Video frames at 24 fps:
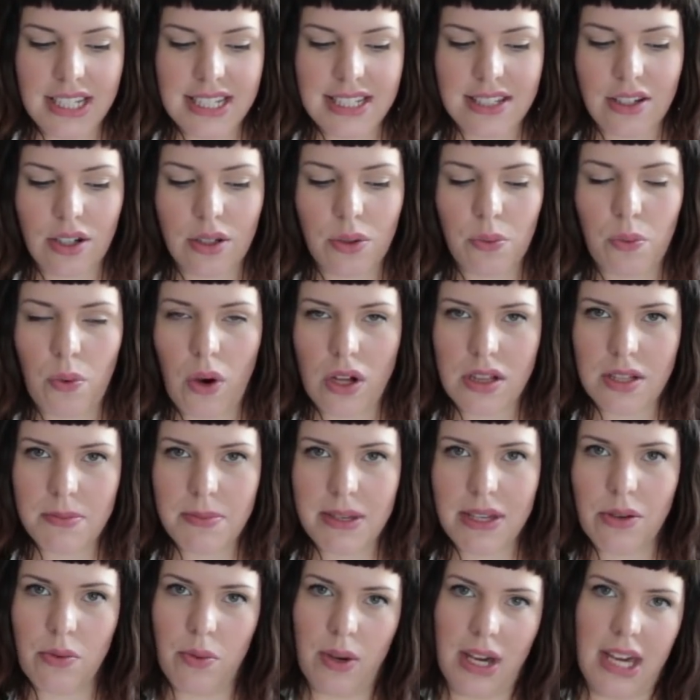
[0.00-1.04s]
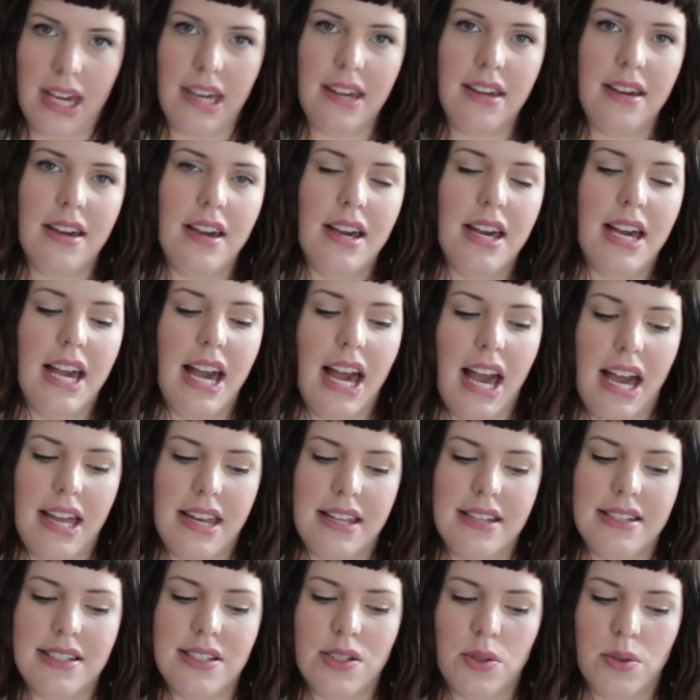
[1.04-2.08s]
It's called Wallaby Way, and
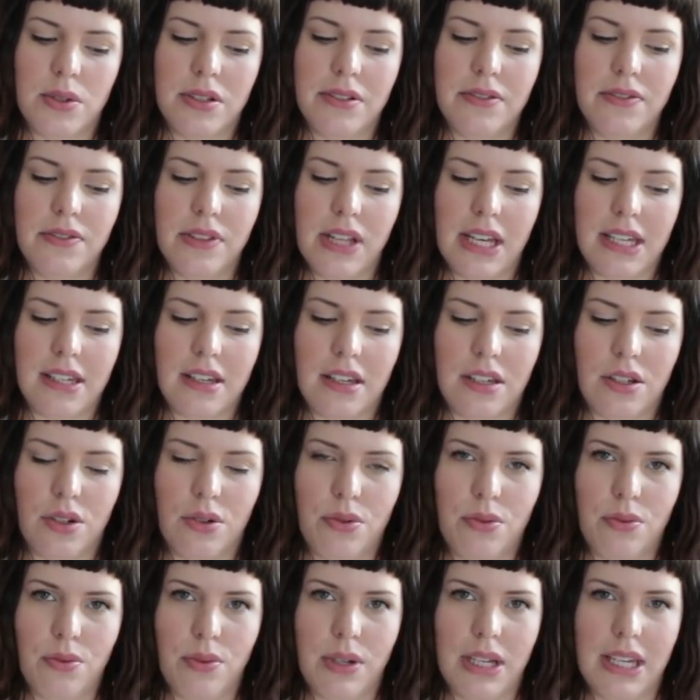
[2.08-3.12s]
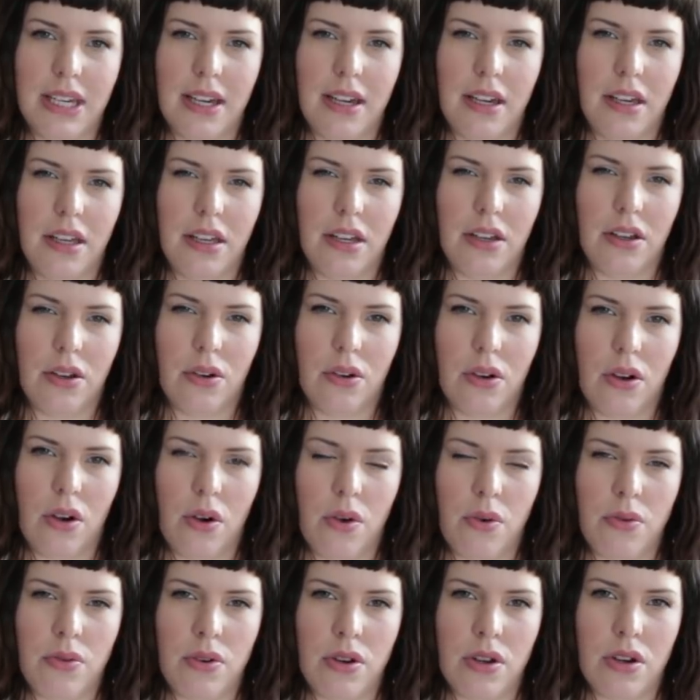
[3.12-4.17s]
it's sort of like a create your
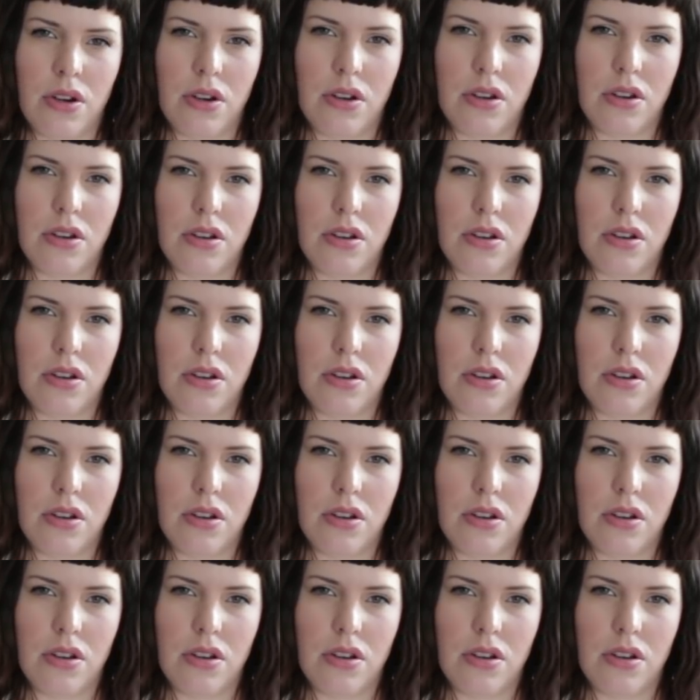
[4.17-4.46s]
own